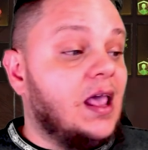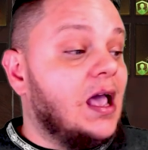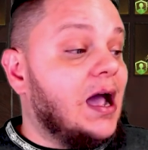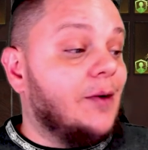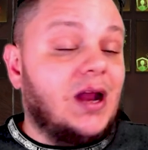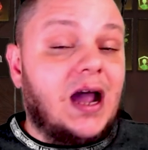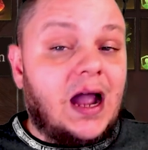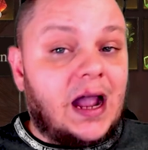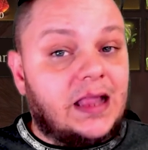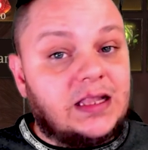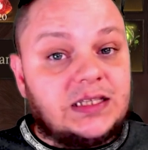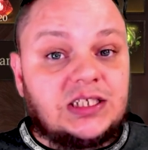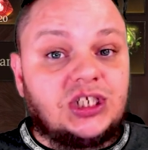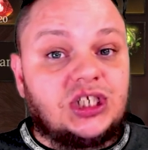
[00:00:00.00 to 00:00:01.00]
I would
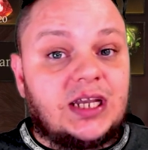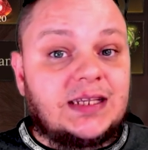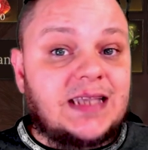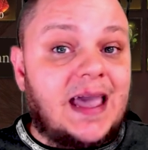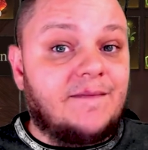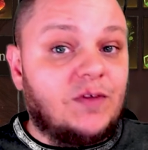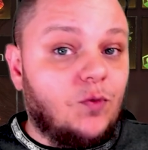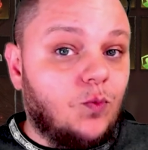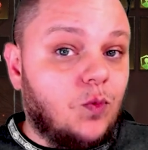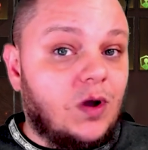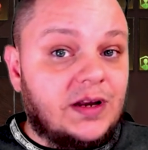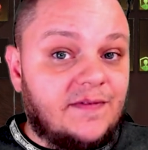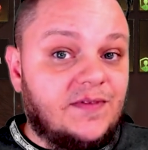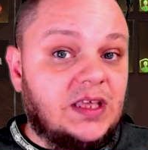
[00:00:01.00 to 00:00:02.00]
highly suggest having
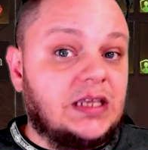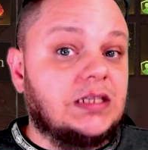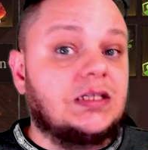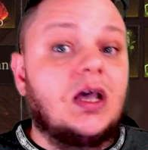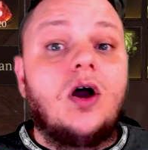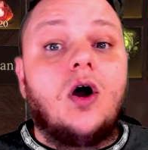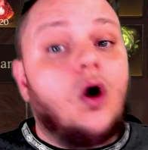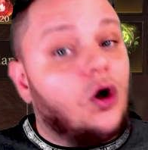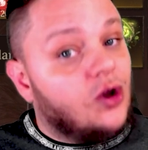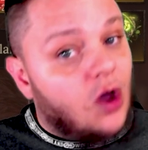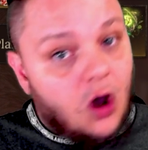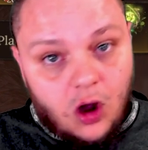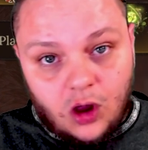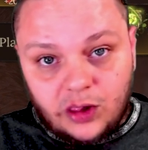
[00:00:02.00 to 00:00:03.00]
one of these on
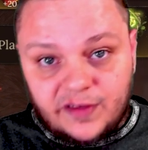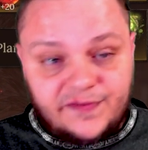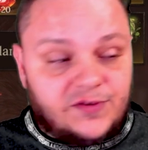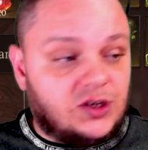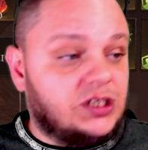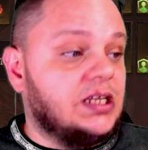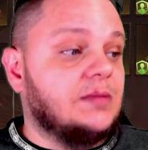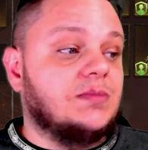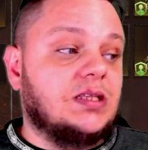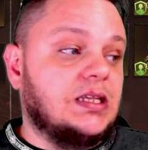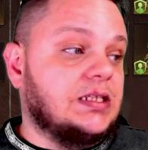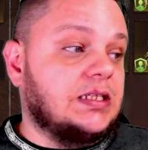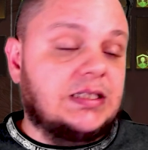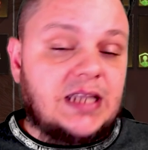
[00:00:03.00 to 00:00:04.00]
all of your teams.
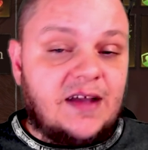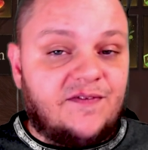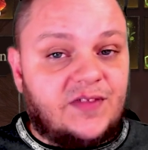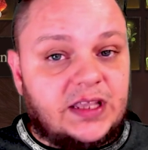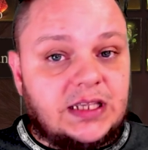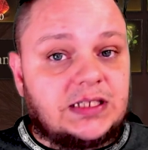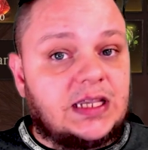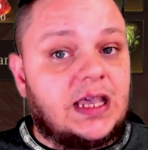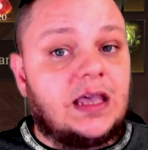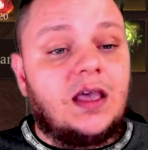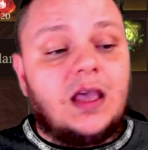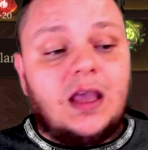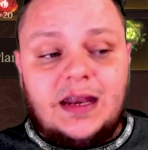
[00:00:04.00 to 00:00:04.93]
This is definitely a set.